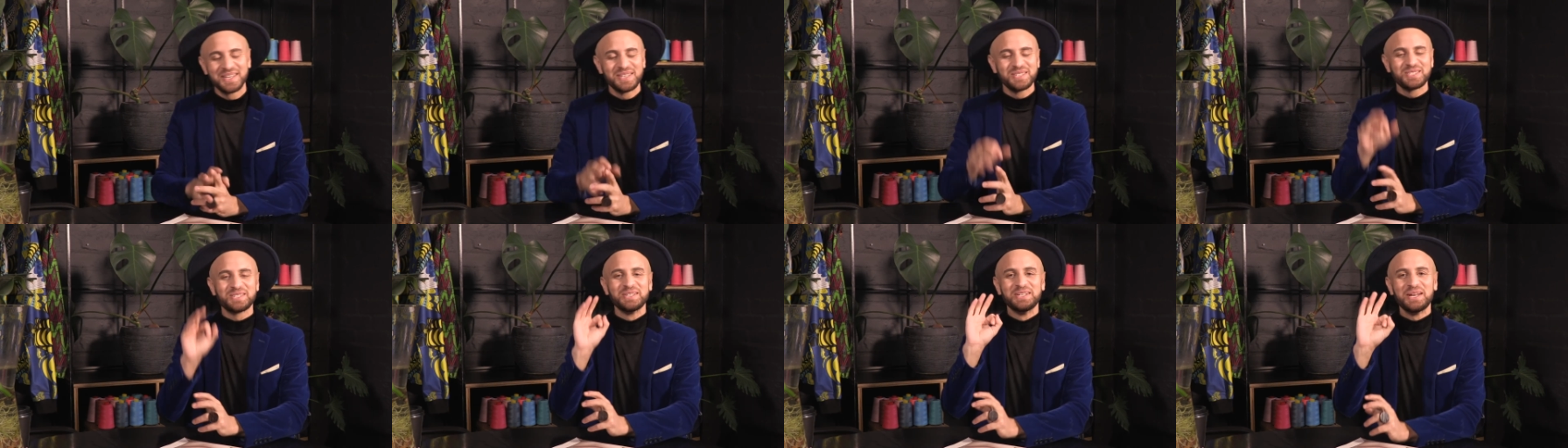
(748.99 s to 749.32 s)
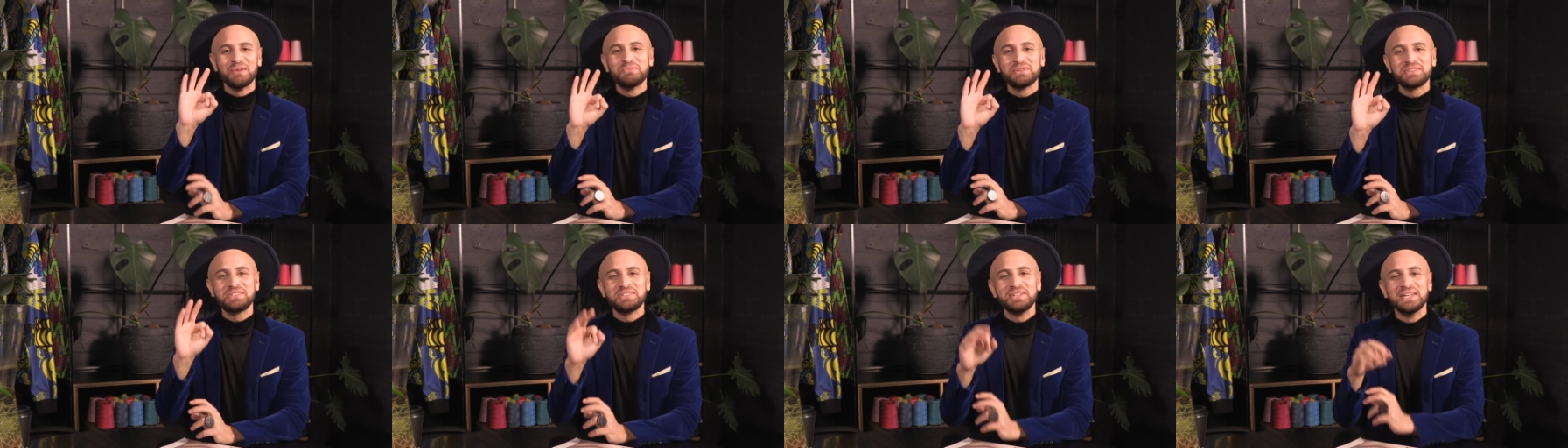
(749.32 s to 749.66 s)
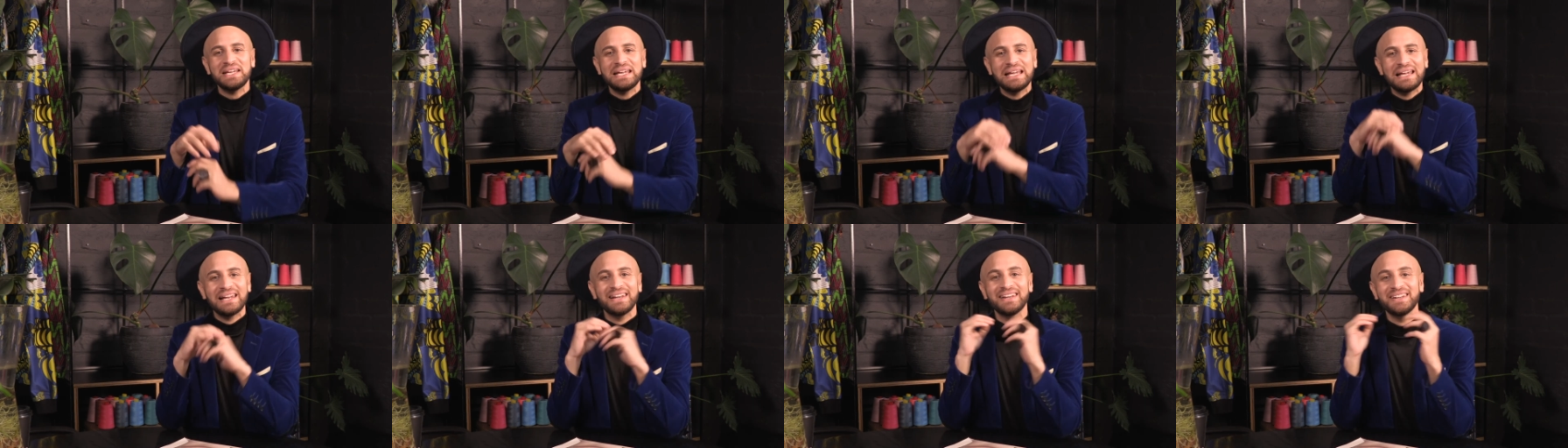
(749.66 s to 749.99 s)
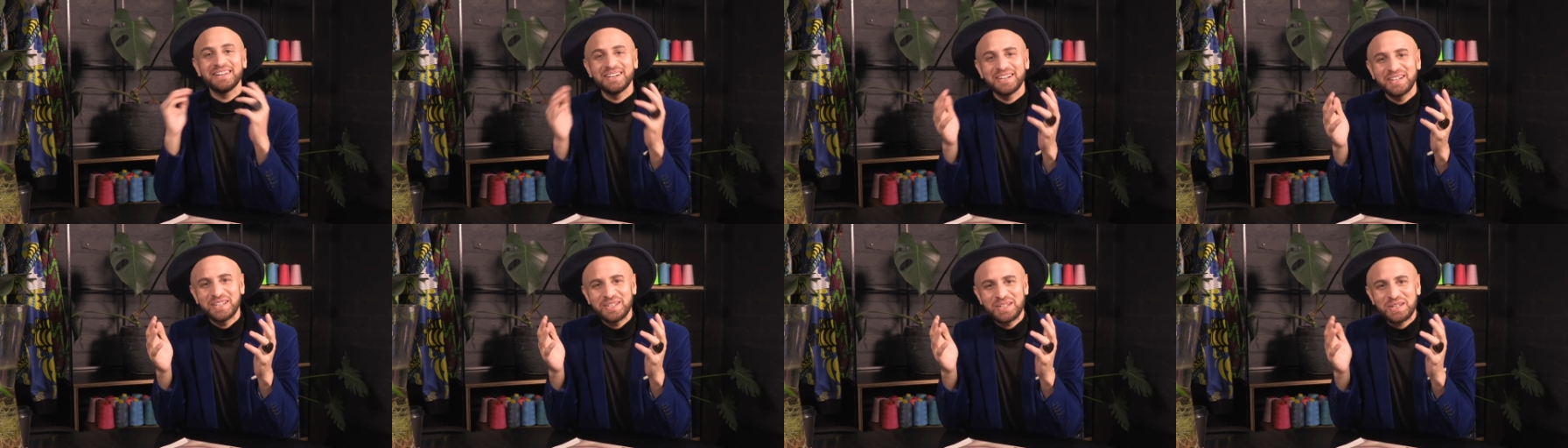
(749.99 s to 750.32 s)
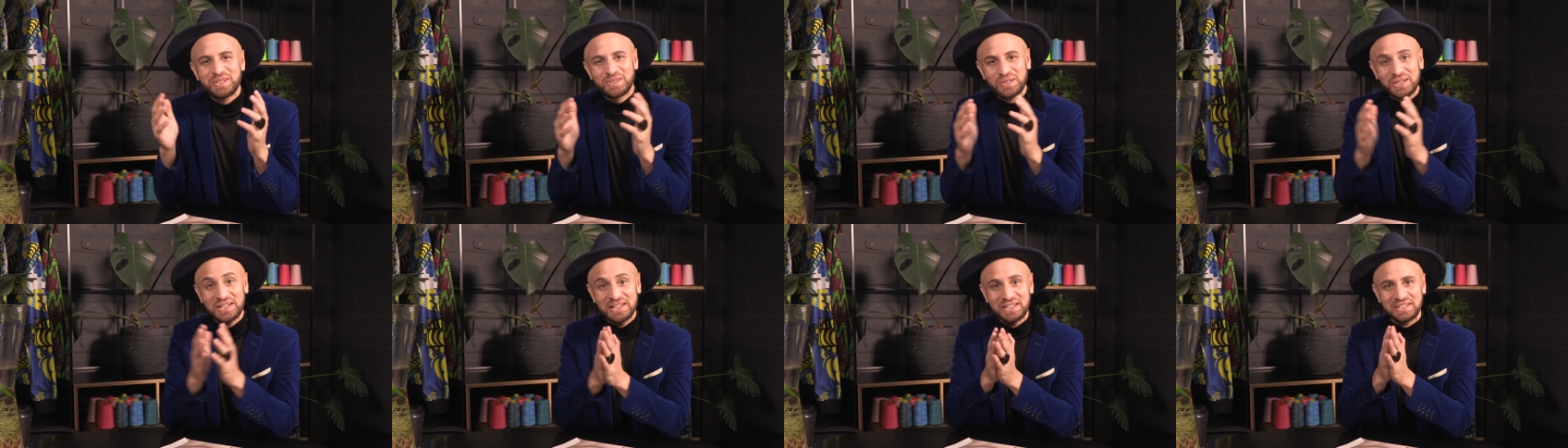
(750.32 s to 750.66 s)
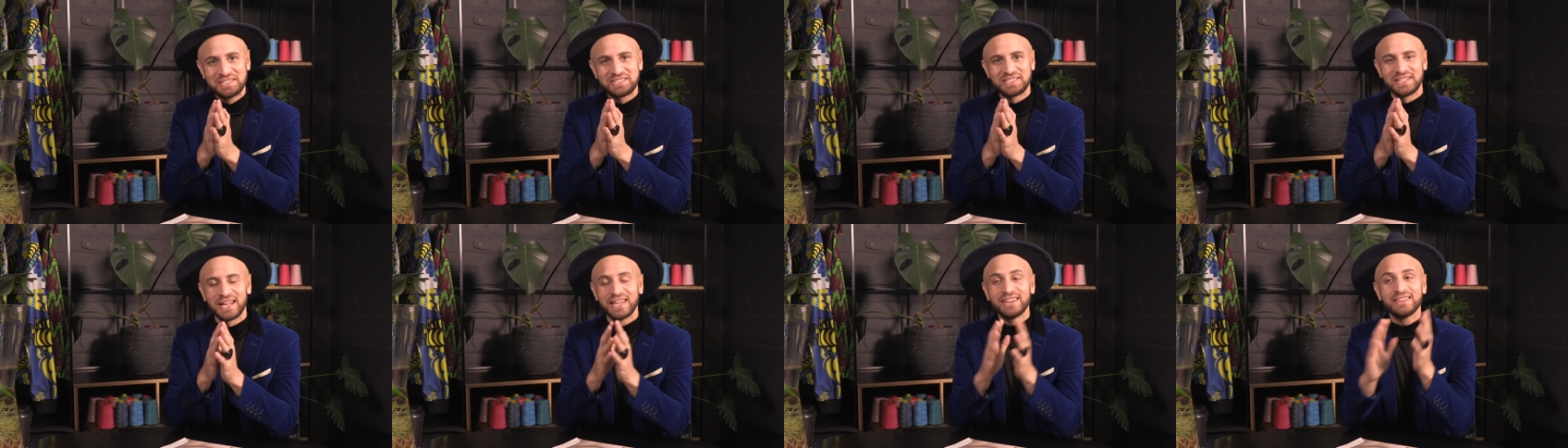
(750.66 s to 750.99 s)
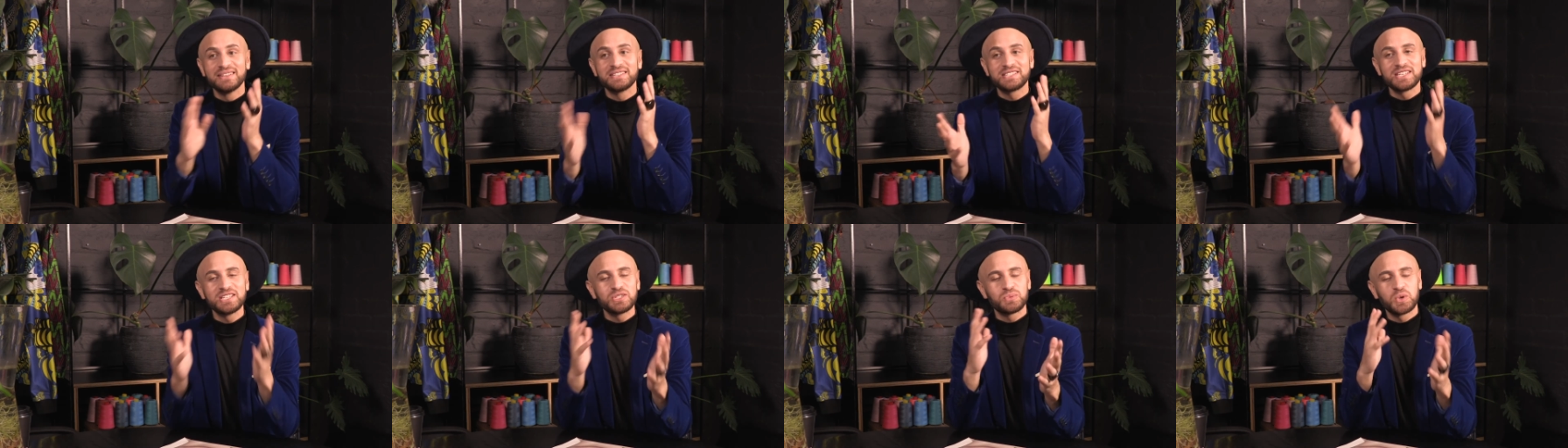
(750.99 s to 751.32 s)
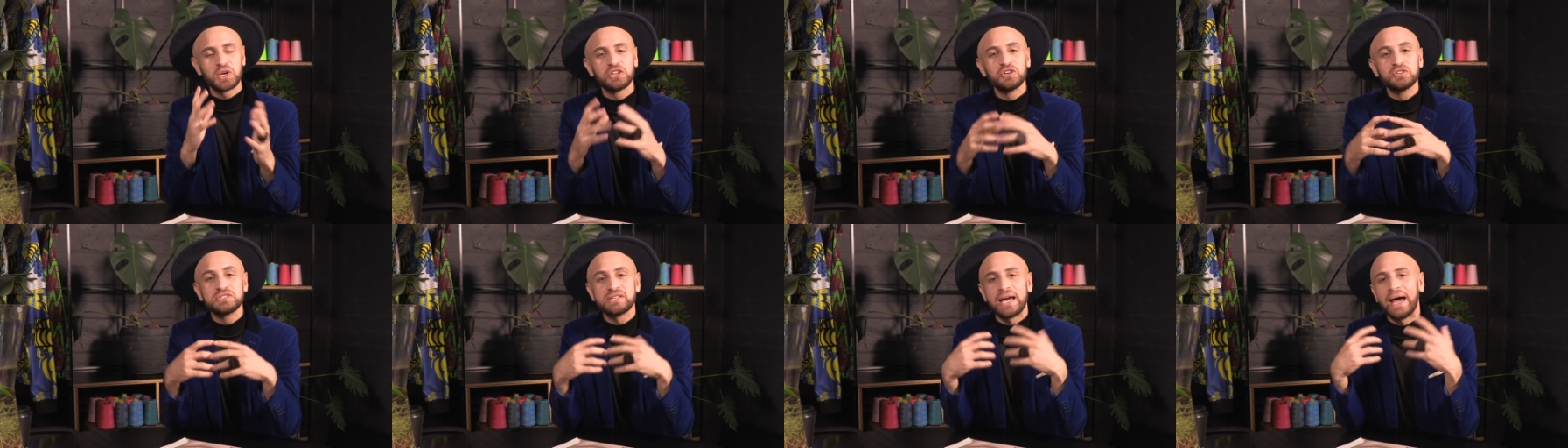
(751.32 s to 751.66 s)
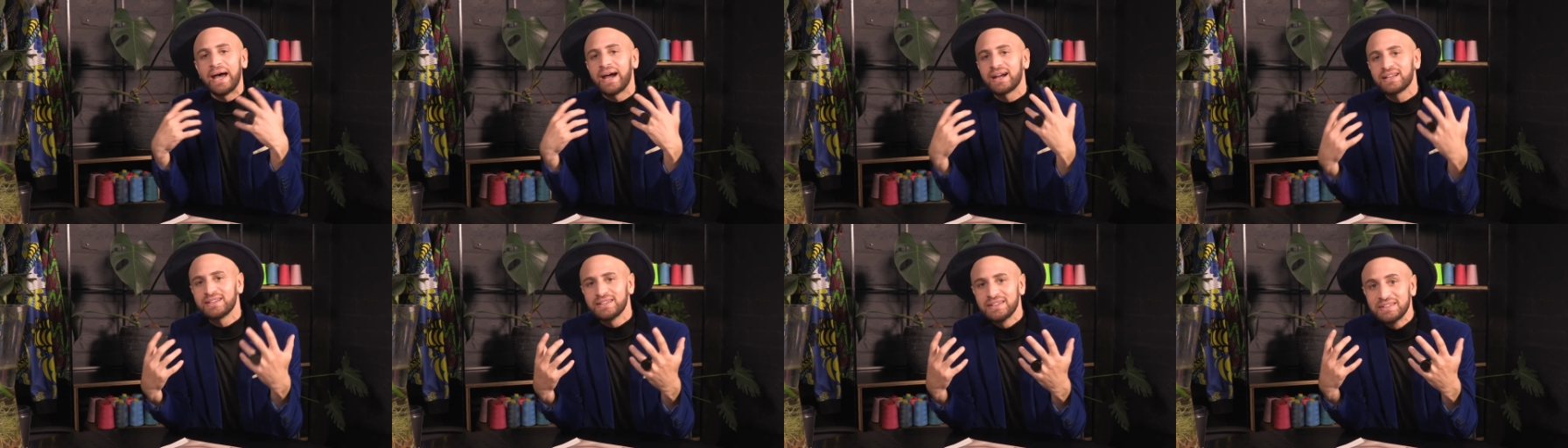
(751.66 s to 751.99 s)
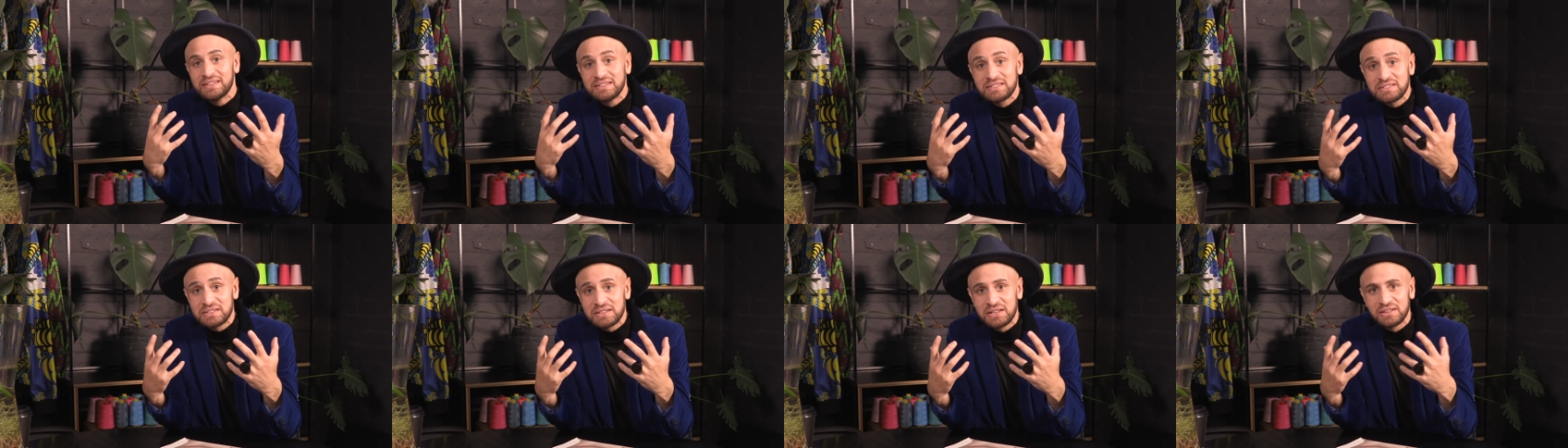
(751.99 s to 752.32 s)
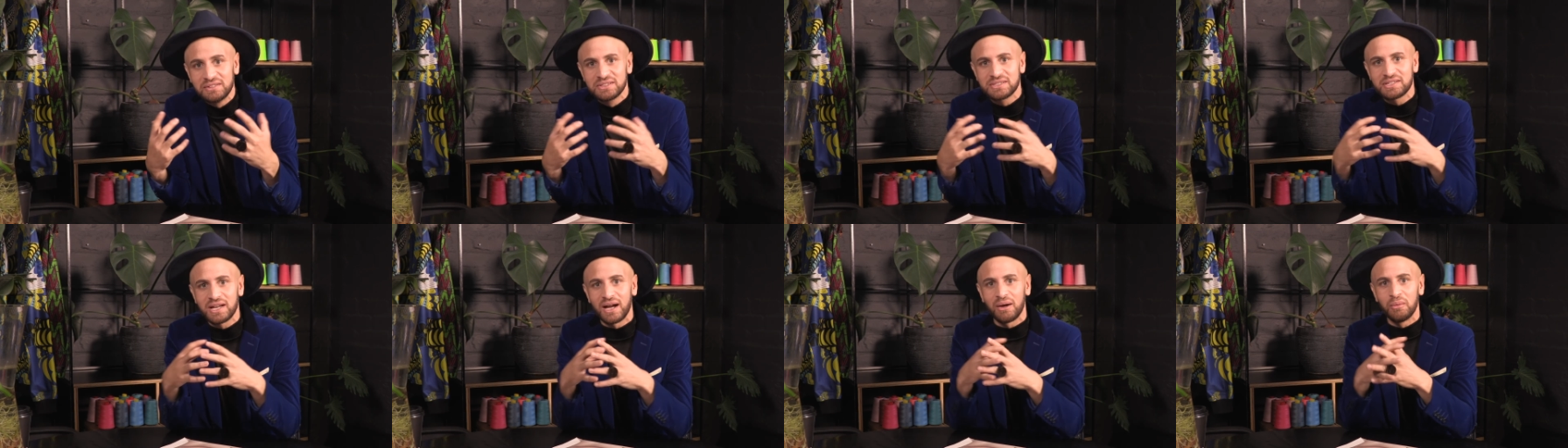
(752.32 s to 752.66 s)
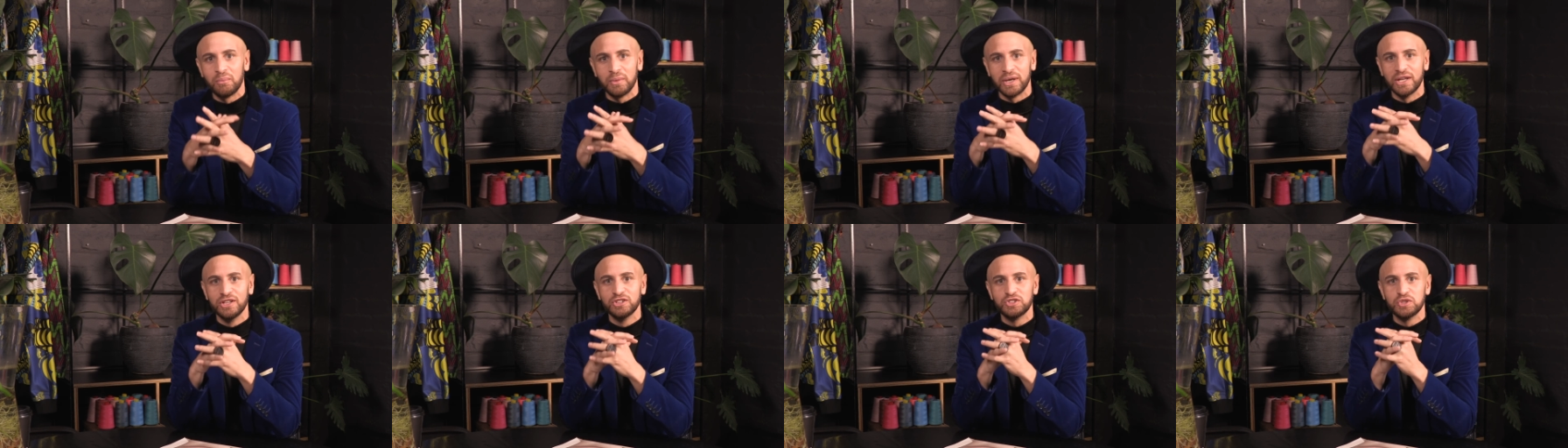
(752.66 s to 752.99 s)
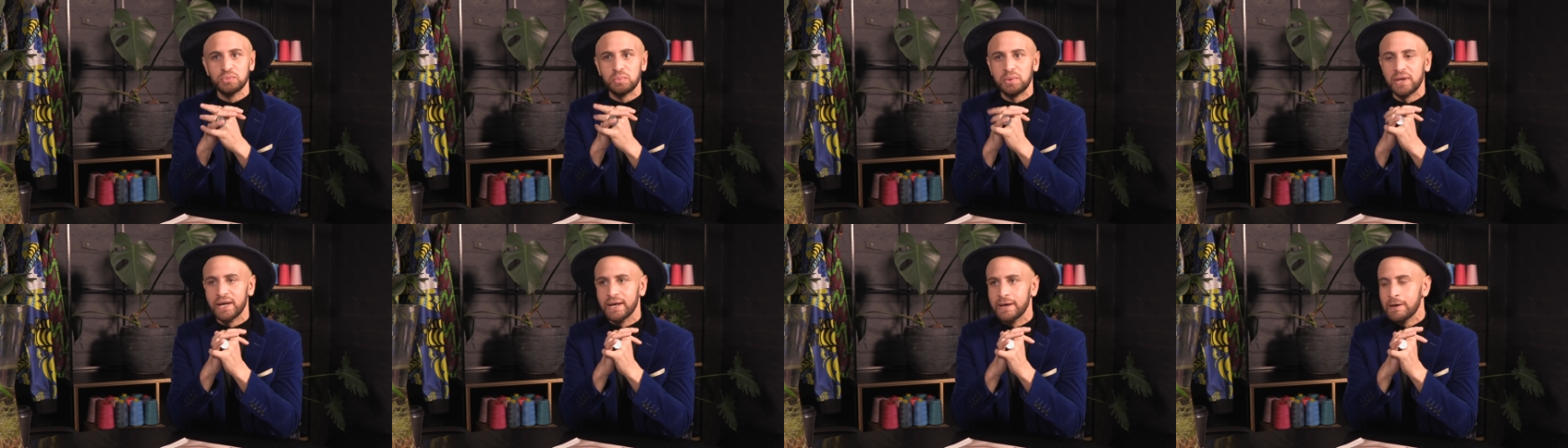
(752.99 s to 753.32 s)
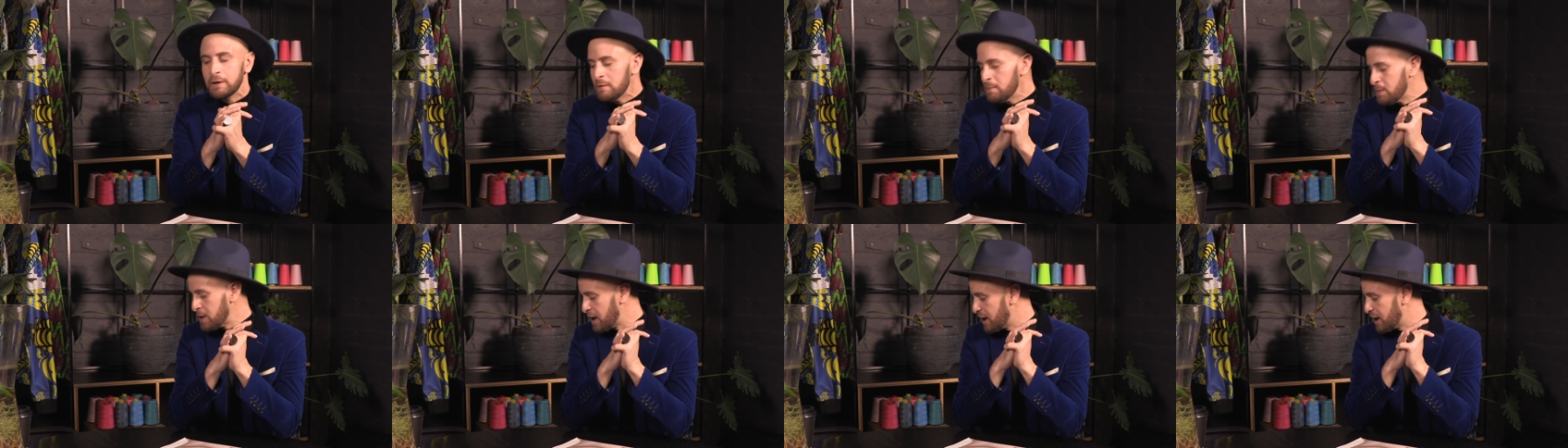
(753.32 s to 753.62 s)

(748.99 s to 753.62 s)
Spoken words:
So number 3, learn to listen, and this is where those acting skills come into play.